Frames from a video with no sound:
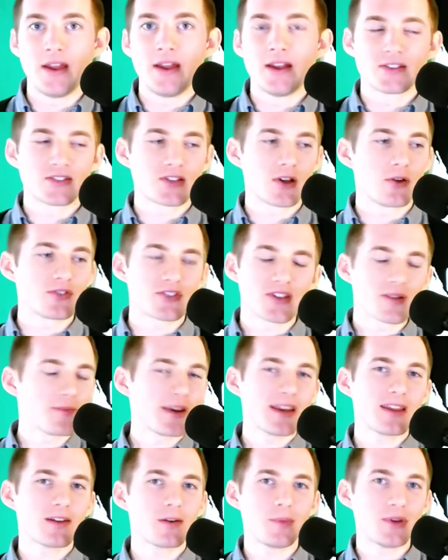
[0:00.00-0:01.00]
So
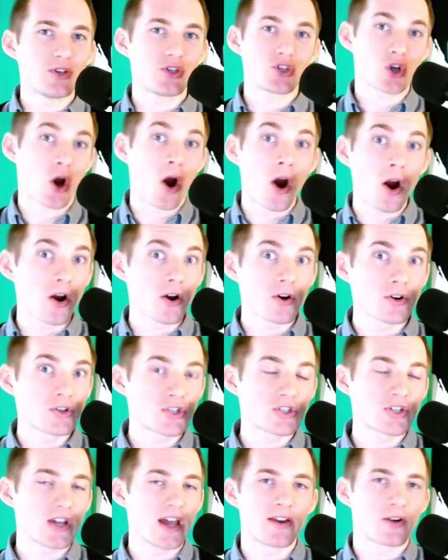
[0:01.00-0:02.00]
somebody could be
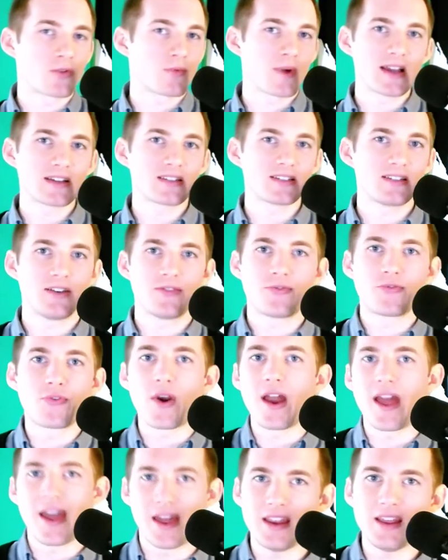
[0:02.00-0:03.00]
charged and arrested for
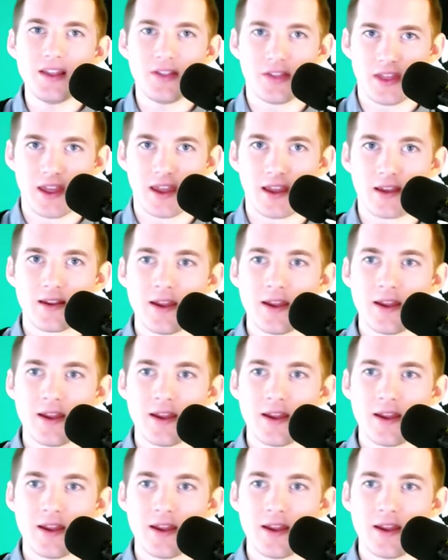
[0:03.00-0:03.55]
anything,